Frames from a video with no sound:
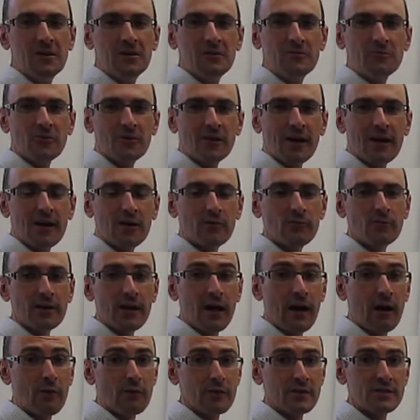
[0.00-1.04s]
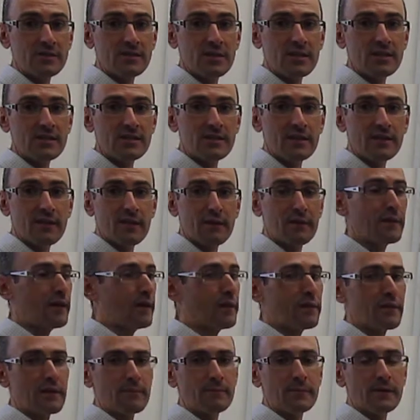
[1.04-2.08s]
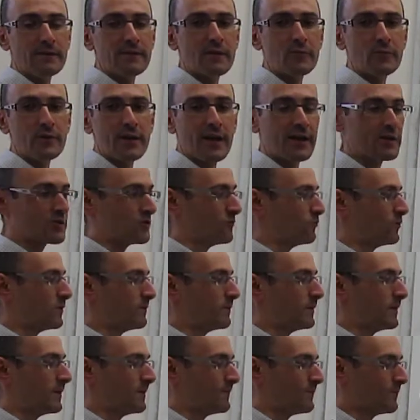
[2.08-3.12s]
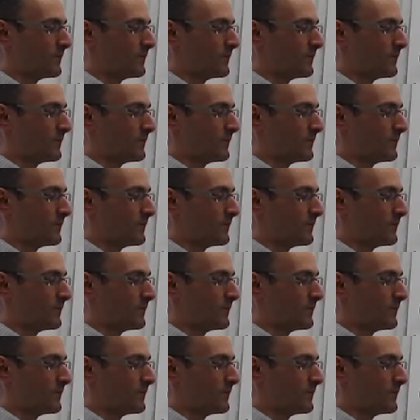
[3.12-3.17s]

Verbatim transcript: to calculate how the change in enthalpy in the reaction will be.